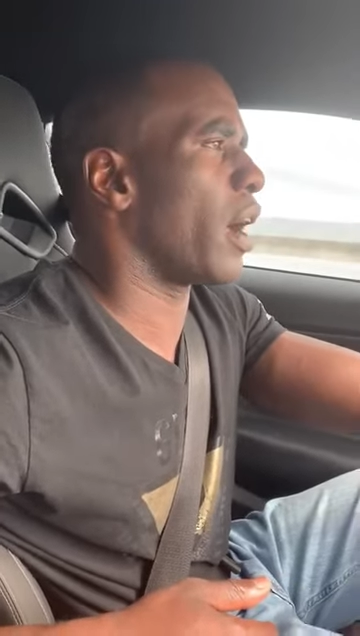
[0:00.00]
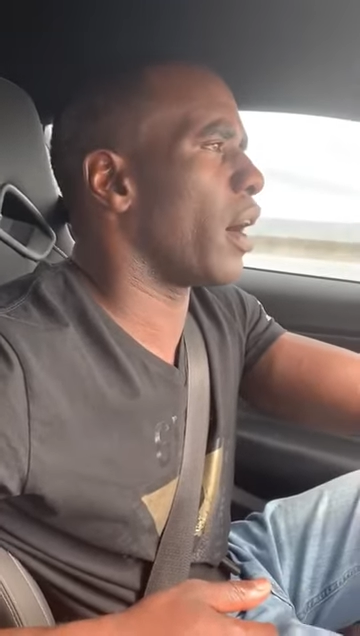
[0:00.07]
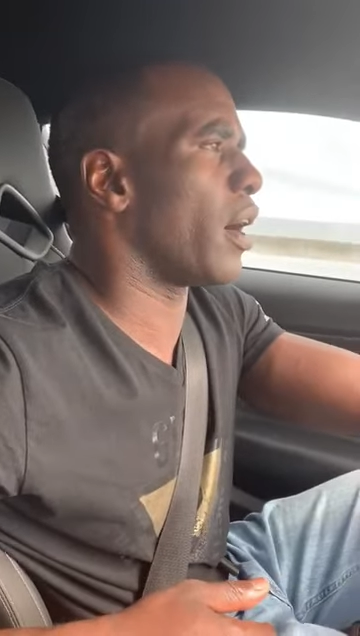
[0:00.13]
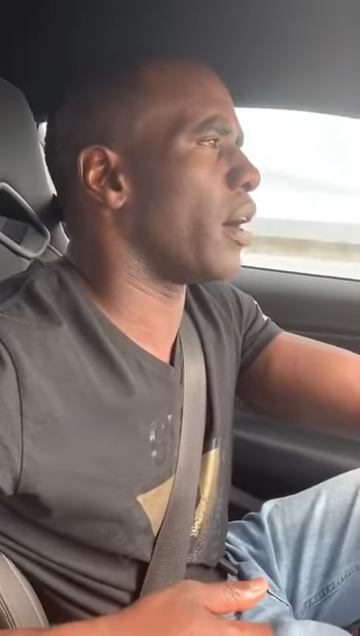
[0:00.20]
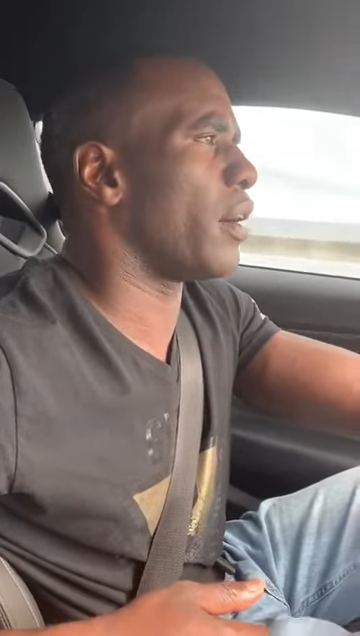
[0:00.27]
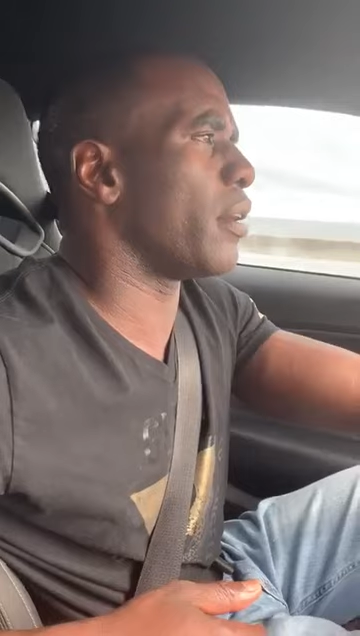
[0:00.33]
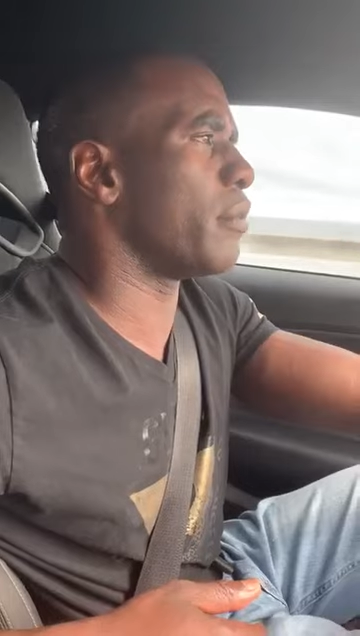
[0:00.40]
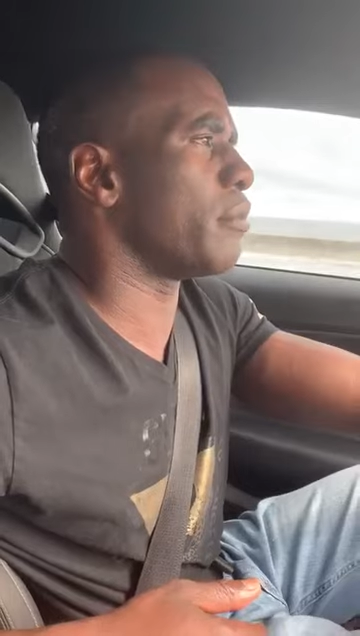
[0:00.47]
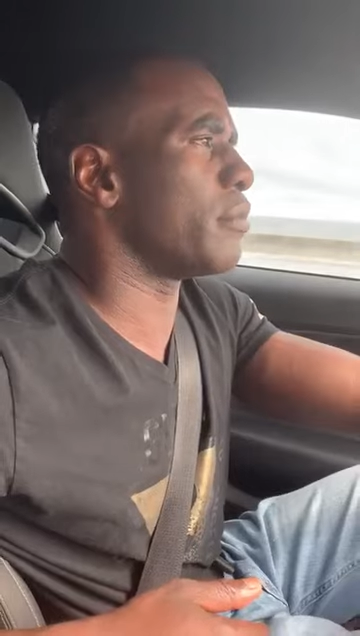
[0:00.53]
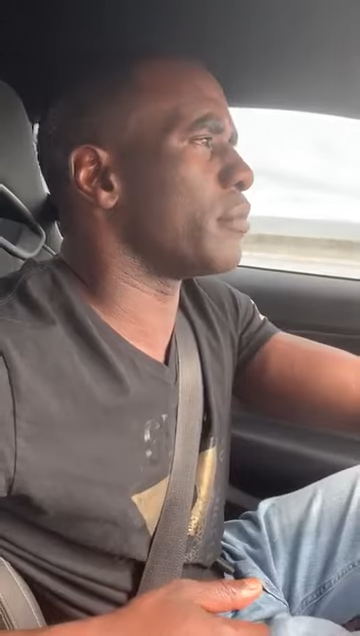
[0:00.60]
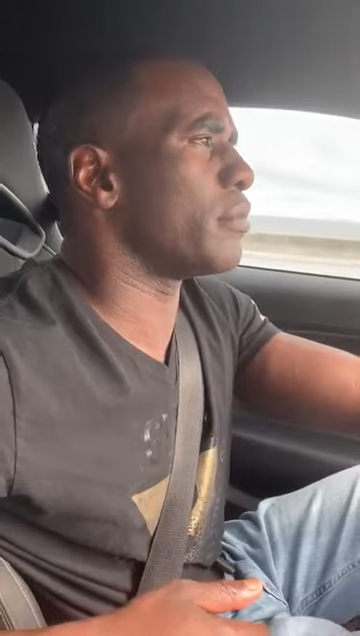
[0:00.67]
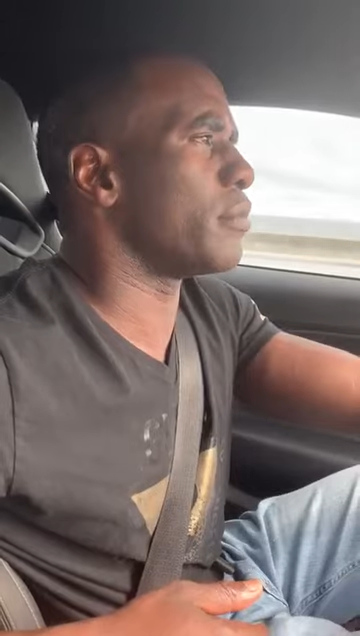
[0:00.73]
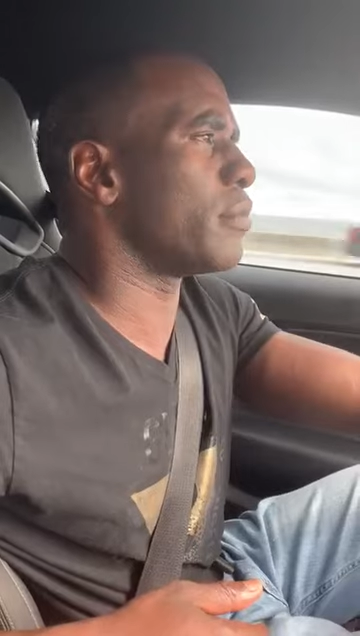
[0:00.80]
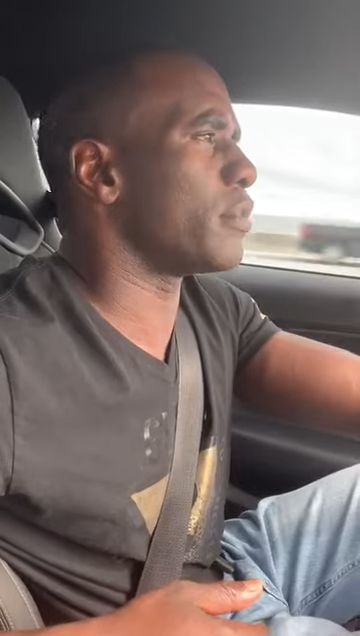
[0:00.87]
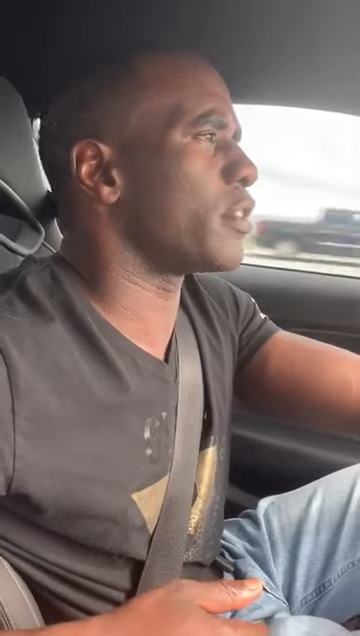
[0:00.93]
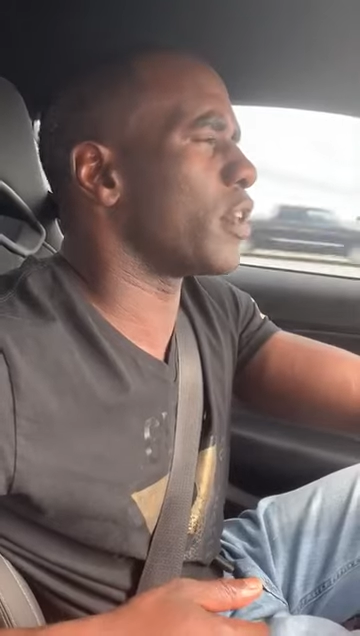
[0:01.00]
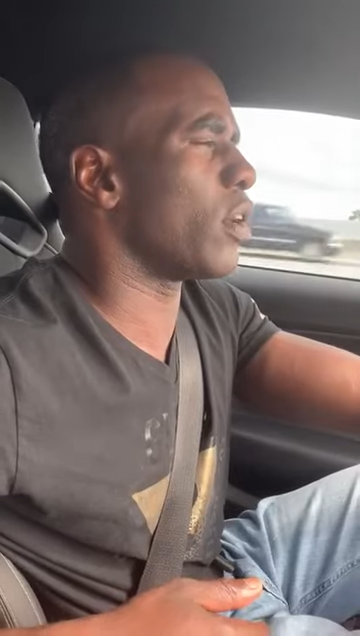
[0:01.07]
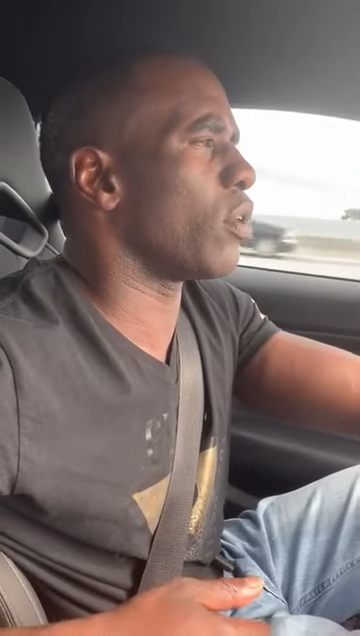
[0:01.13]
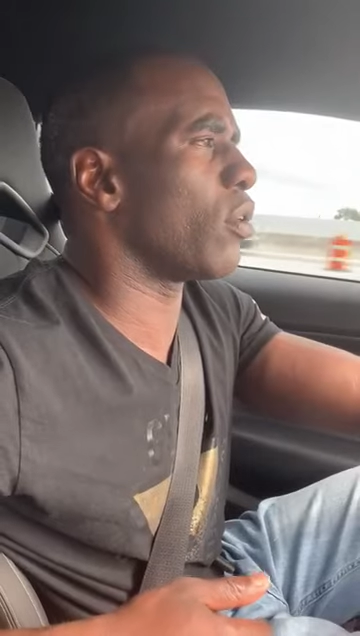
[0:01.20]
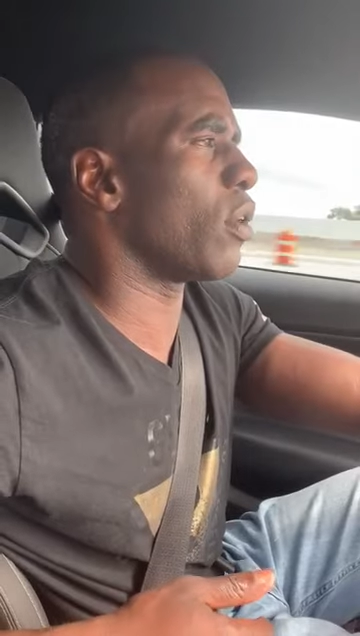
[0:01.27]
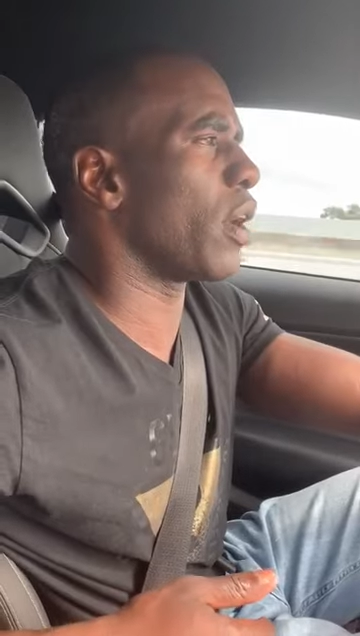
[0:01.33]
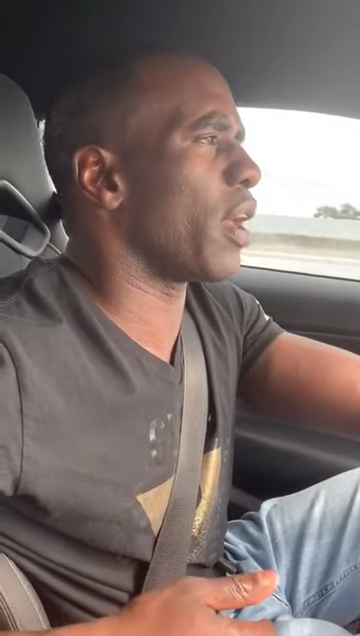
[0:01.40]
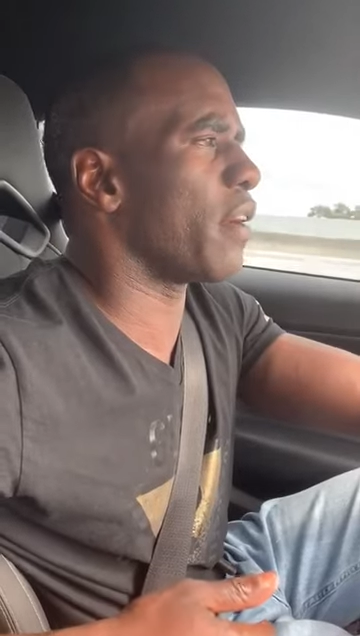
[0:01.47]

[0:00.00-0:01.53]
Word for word: Um, so